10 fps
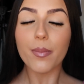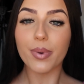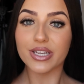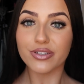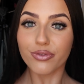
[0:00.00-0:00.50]

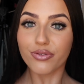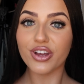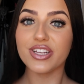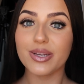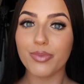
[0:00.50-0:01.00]
But
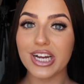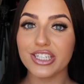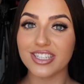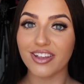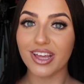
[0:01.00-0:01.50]
first
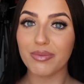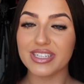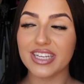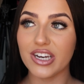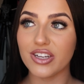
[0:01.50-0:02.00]
impressions, I think my
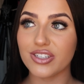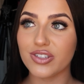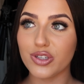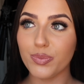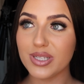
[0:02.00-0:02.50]
skin looks
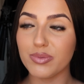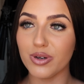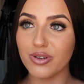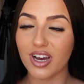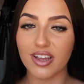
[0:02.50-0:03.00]
super
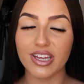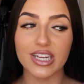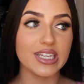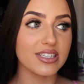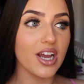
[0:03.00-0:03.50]
smooth. I think
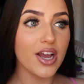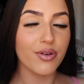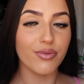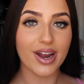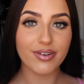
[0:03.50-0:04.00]
it is
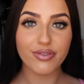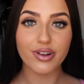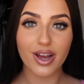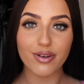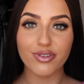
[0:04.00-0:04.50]
very
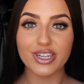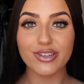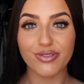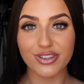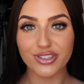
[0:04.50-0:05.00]
full coverage.
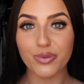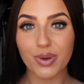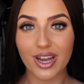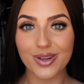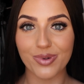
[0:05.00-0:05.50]
It feels super
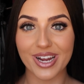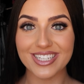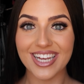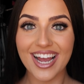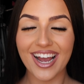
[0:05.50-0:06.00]

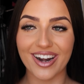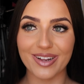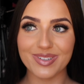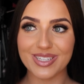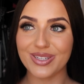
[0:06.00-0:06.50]
lightweight. And
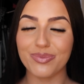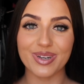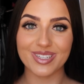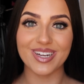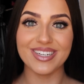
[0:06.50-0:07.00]
I'm super
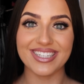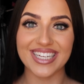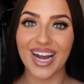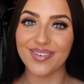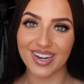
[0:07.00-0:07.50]
excited to see
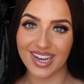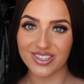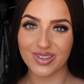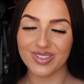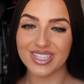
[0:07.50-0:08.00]
how it
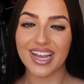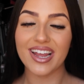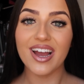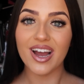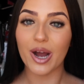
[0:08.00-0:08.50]
lasts at the
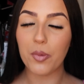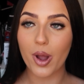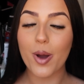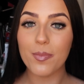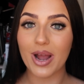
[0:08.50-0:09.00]
day. I will
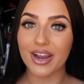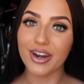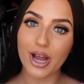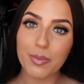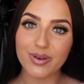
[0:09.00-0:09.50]
come back in a
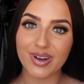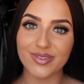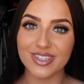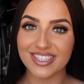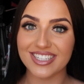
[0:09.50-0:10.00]
couple of
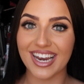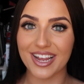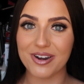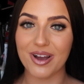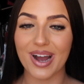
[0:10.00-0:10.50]
hours to
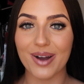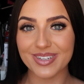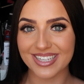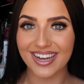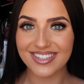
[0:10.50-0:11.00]
let you know how
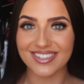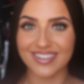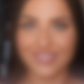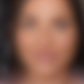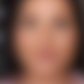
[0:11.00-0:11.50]
it's
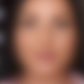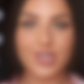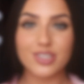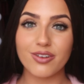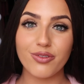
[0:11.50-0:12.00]
lasting.
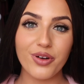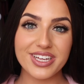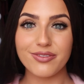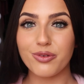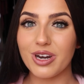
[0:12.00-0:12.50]
So I thought
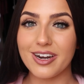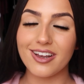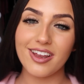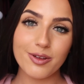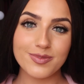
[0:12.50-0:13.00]
I'd give you all a
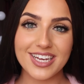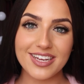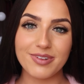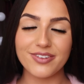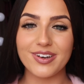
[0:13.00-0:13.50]
little
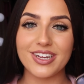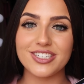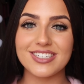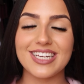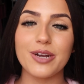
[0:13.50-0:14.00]
update. My
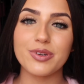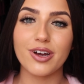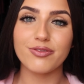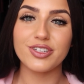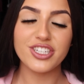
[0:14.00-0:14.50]
foundation has now been
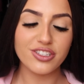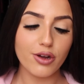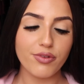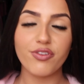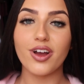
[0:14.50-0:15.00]
on for just
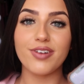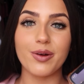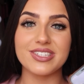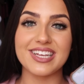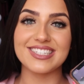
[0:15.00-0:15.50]
over 5
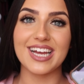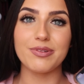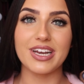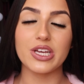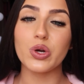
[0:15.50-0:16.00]
hours. It is now
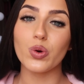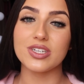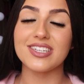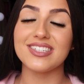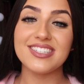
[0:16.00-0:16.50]
nearly
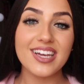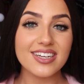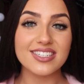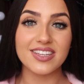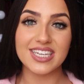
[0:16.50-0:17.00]

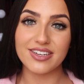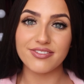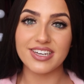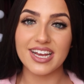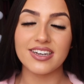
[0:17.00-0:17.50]
6:45 in the
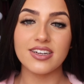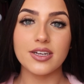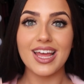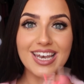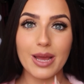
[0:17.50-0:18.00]
evening.
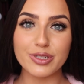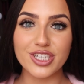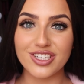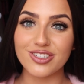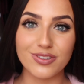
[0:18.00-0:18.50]
Let me
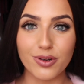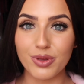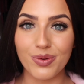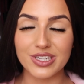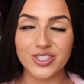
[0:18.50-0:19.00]
just zoom
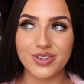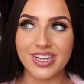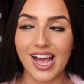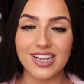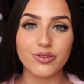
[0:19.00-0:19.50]
you in to
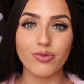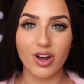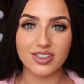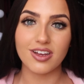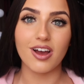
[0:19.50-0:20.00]
get
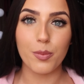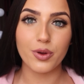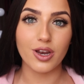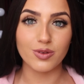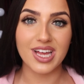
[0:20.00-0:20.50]
right up
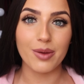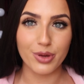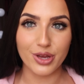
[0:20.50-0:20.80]
close and